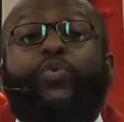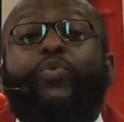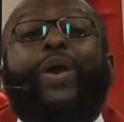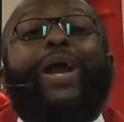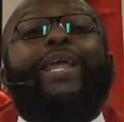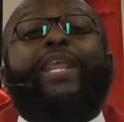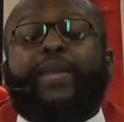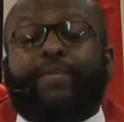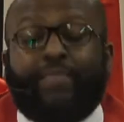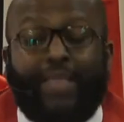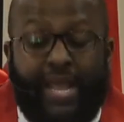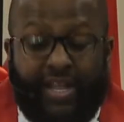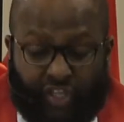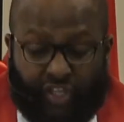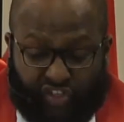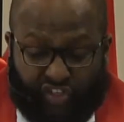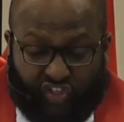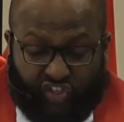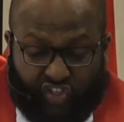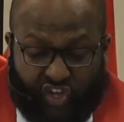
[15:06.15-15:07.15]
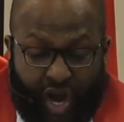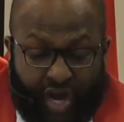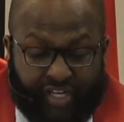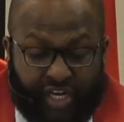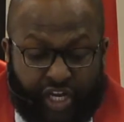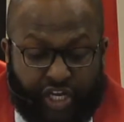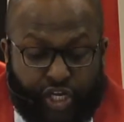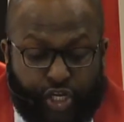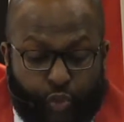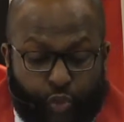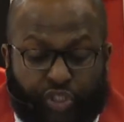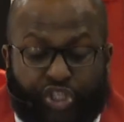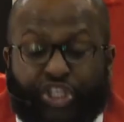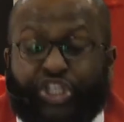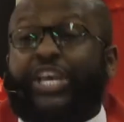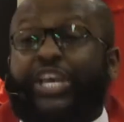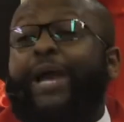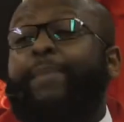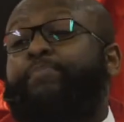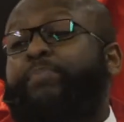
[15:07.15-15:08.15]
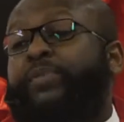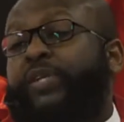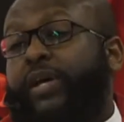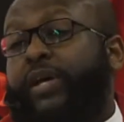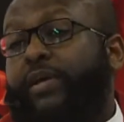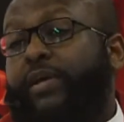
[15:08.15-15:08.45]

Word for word: ready to start a new chapter.